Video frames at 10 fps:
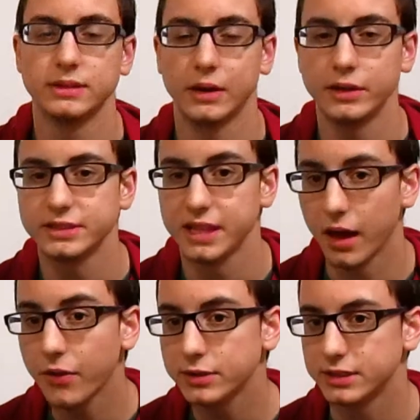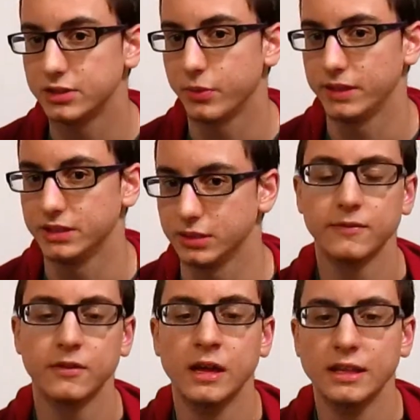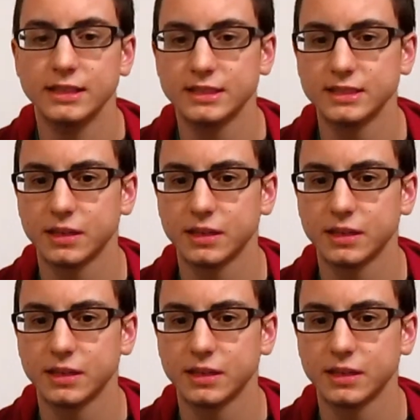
Now here's the other situation. This is